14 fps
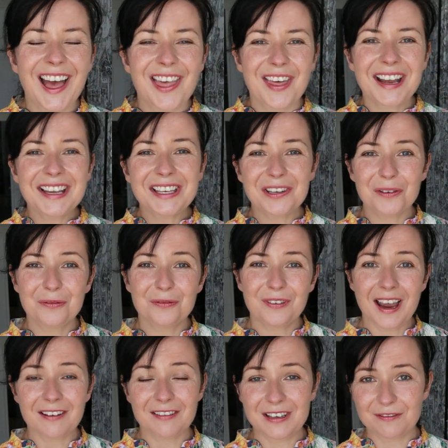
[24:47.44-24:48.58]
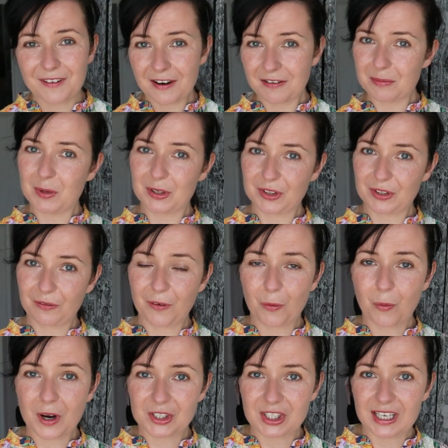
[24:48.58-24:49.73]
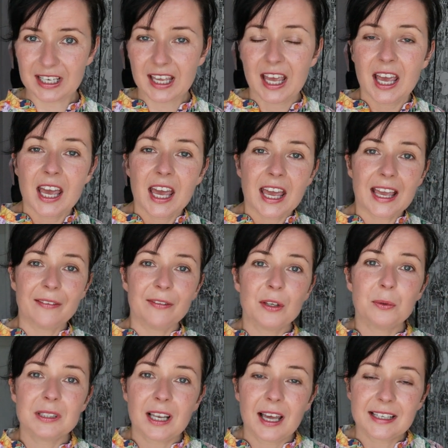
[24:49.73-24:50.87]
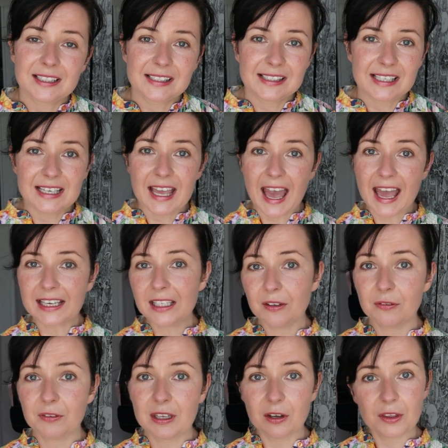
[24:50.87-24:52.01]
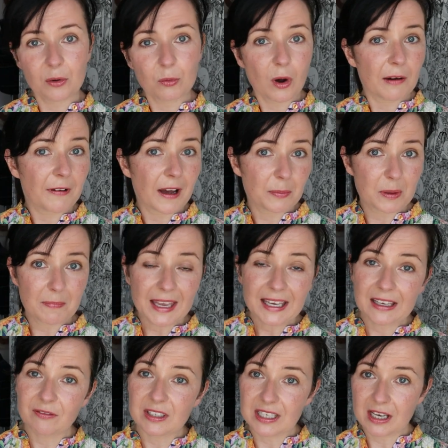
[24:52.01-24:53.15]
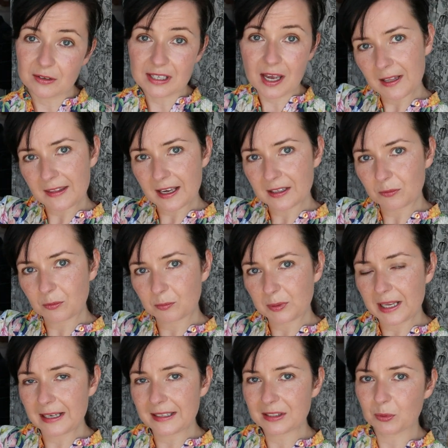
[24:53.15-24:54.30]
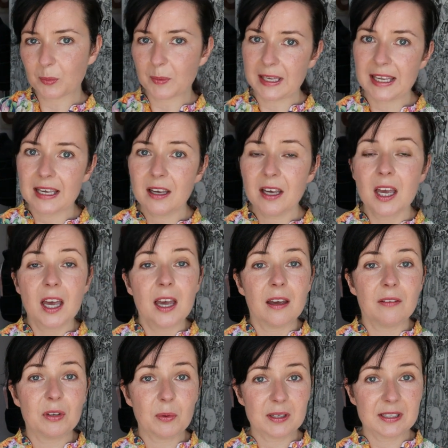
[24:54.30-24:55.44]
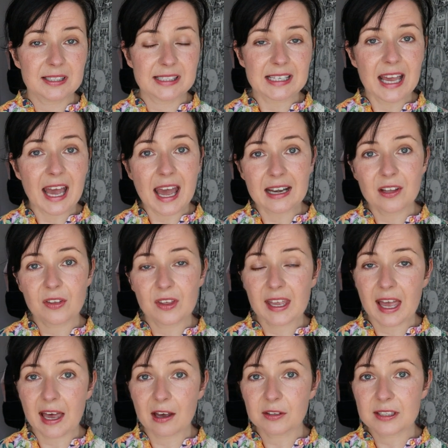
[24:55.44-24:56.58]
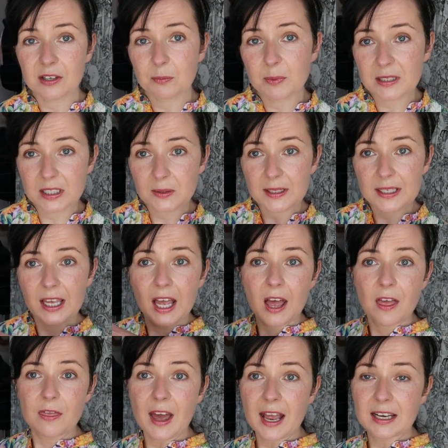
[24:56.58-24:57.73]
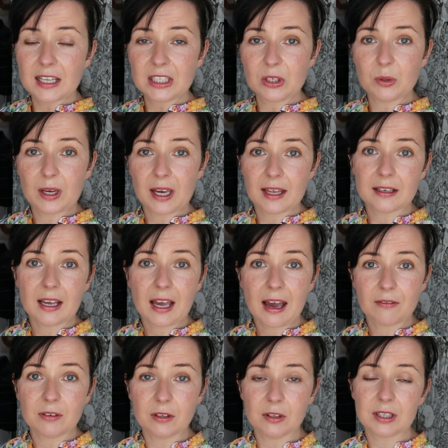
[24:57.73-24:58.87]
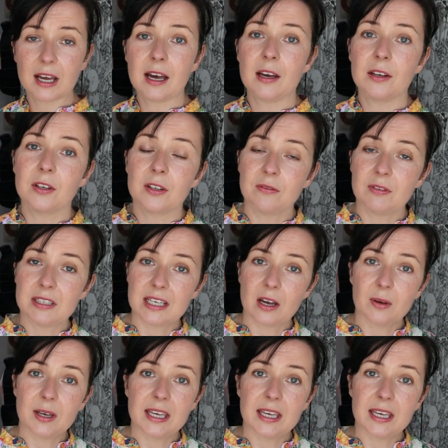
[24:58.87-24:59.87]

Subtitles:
Thank you very, very much for watching. If you would like to see any of the other What Have I Been Making videos, and that playlist will be here. If you want to see anything else I've been doing, then you can have a look at another video